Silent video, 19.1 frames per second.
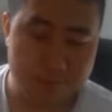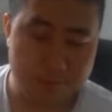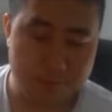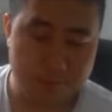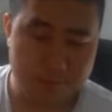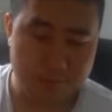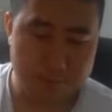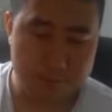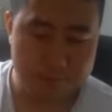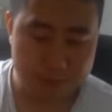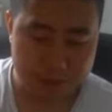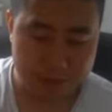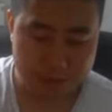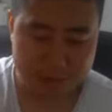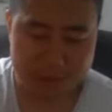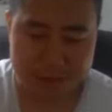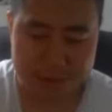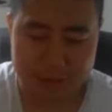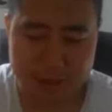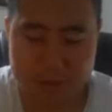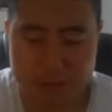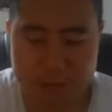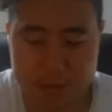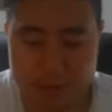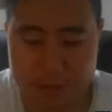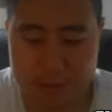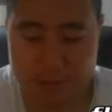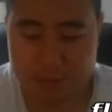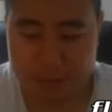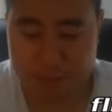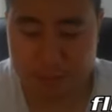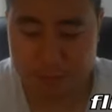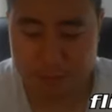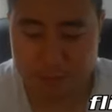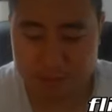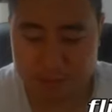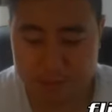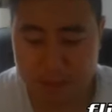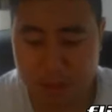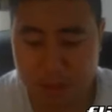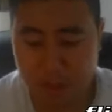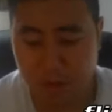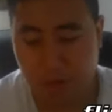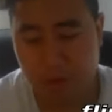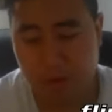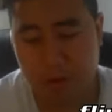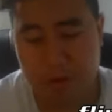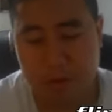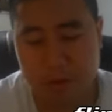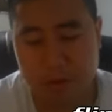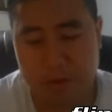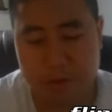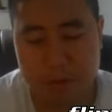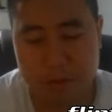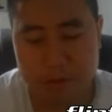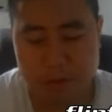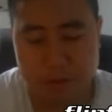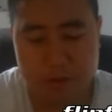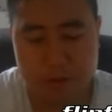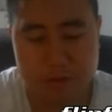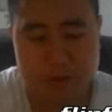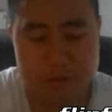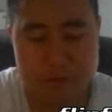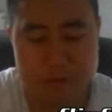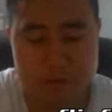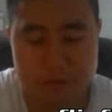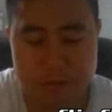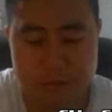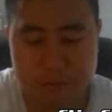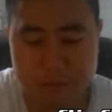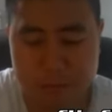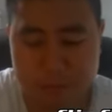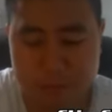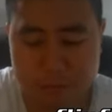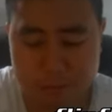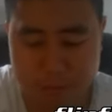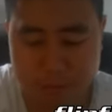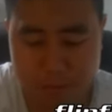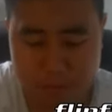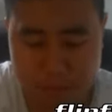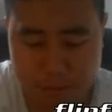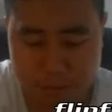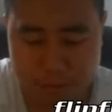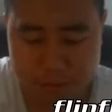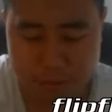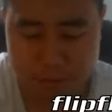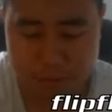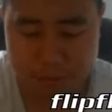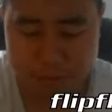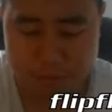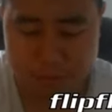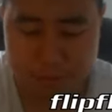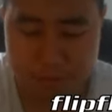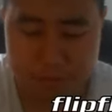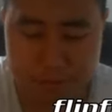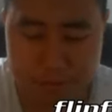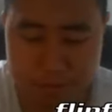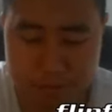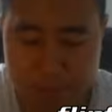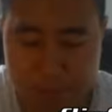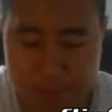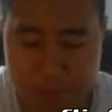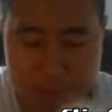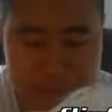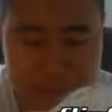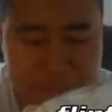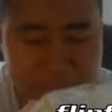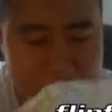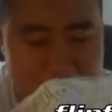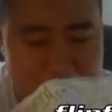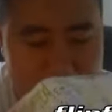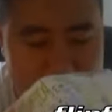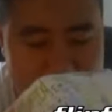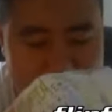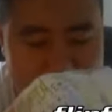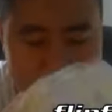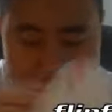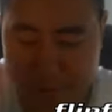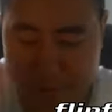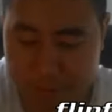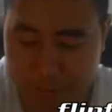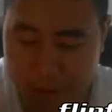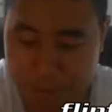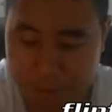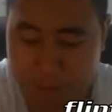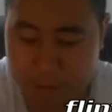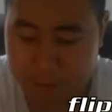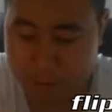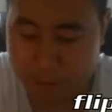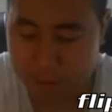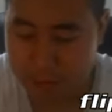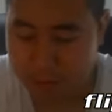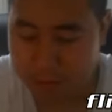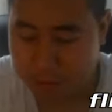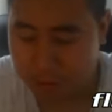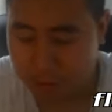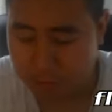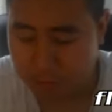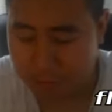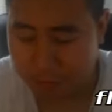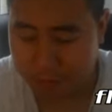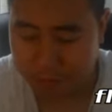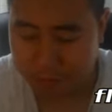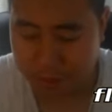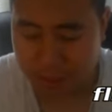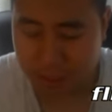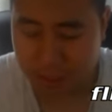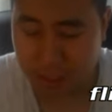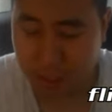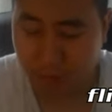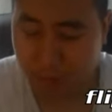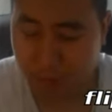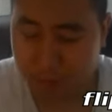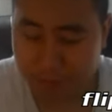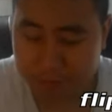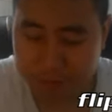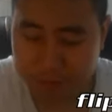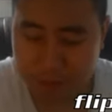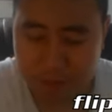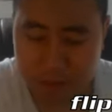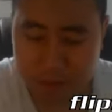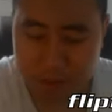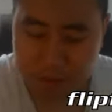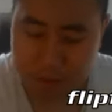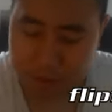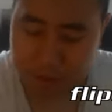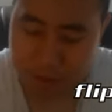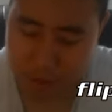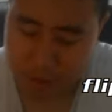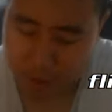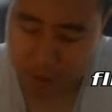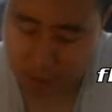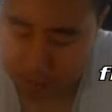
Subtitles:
up. Not too bad actually, here we come. Here we go. I think we've got most of them open now, so what we've got